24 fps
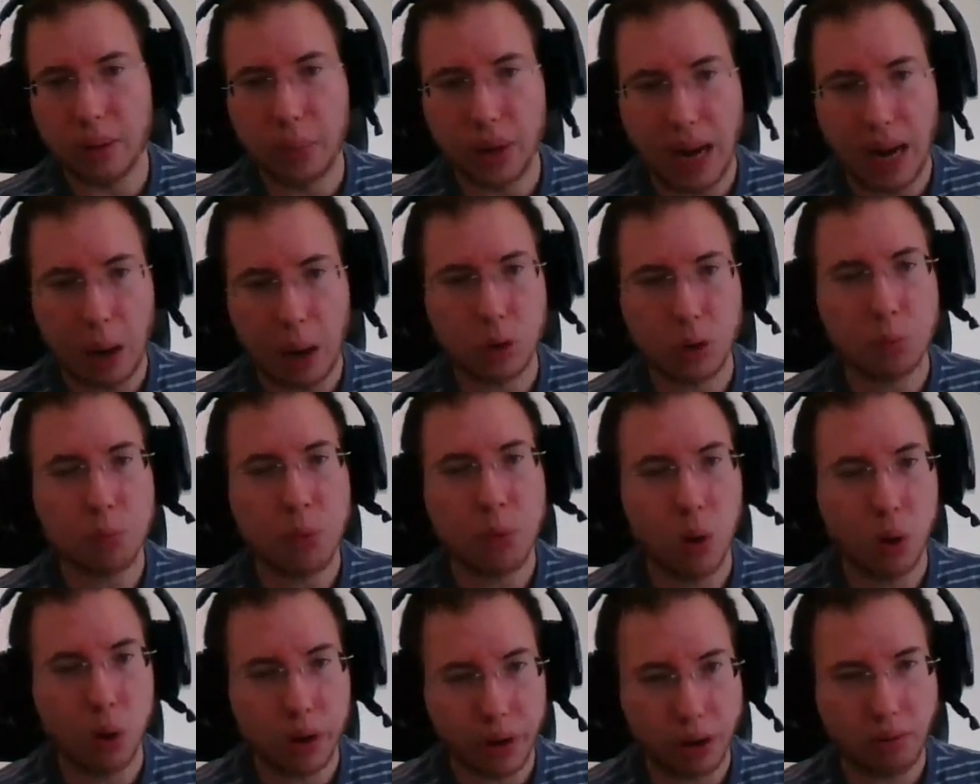but I was
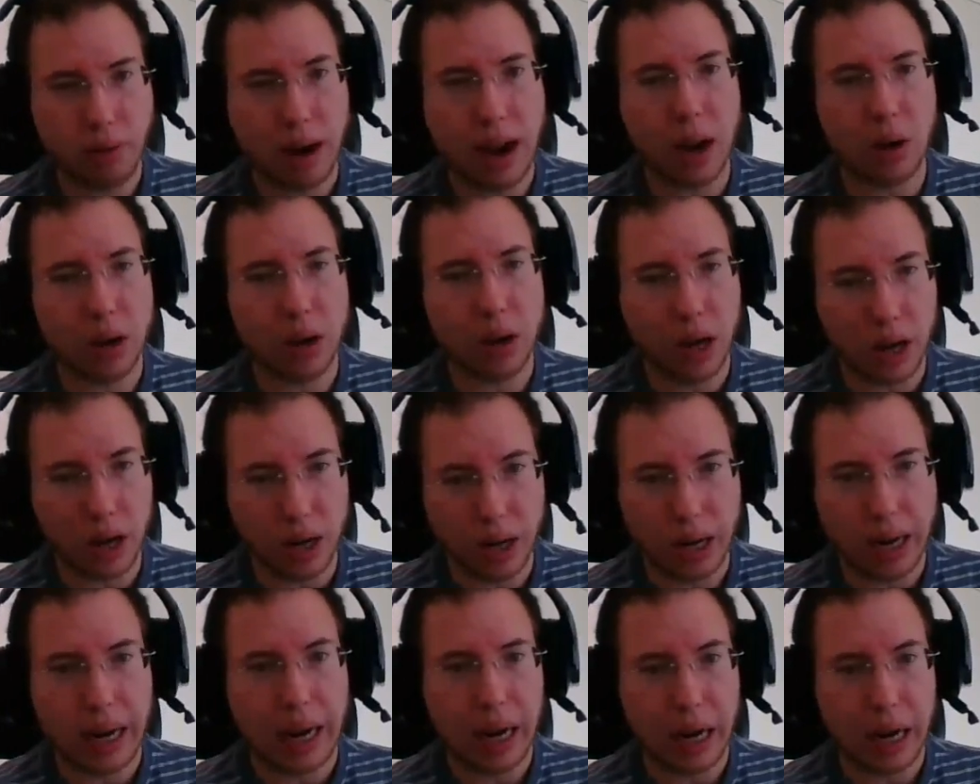poking around in it
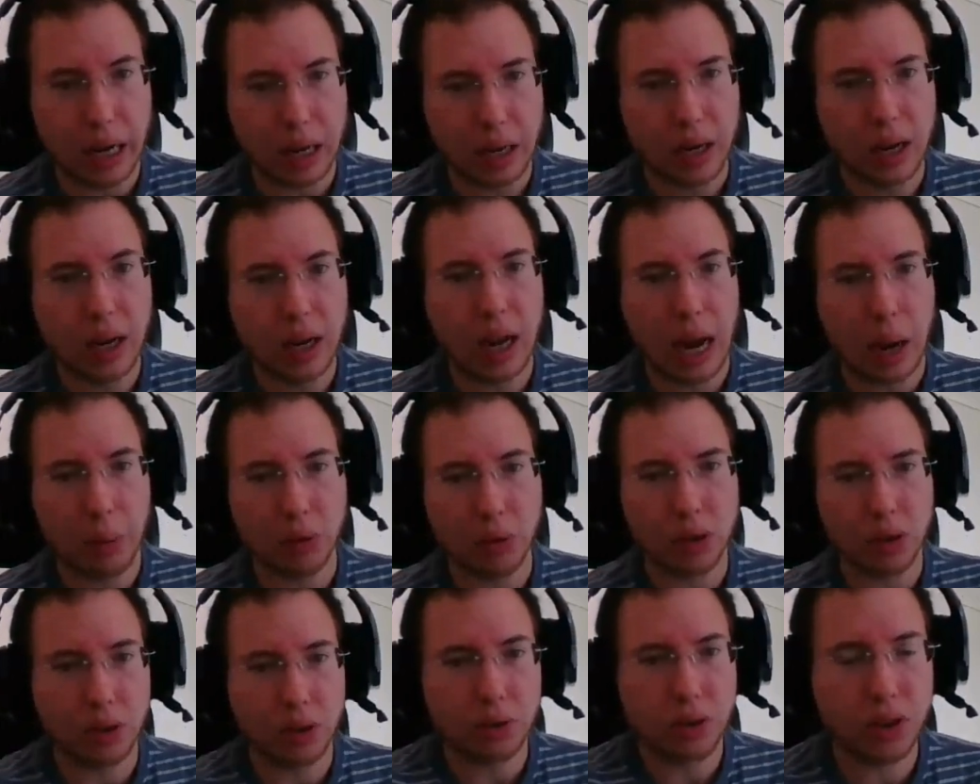and I
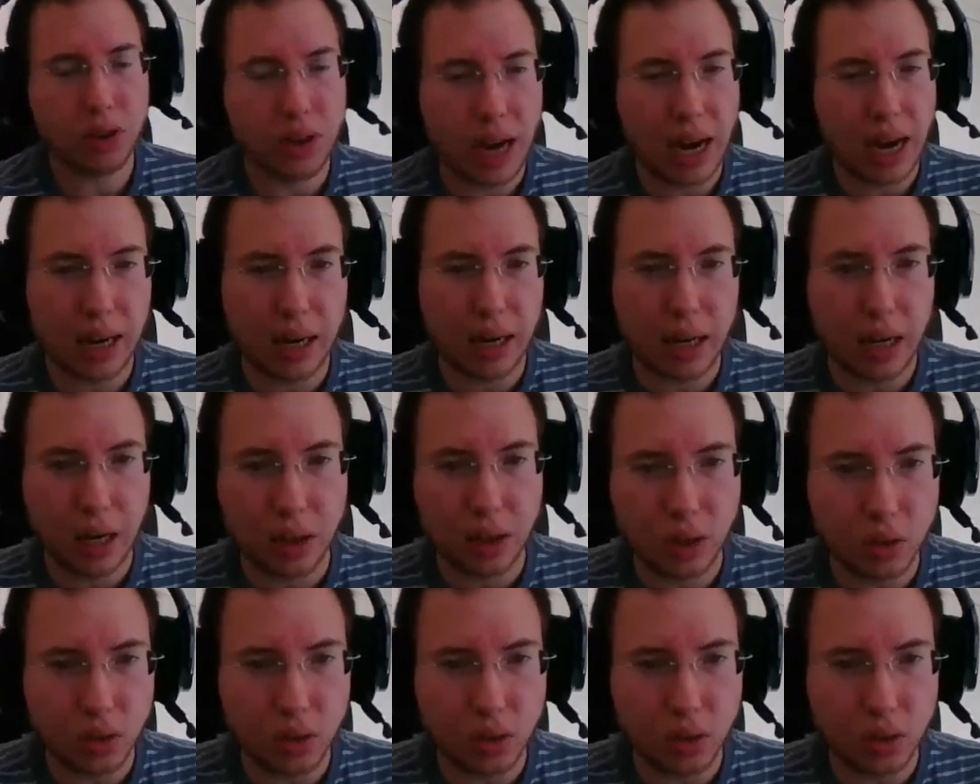was understanding it.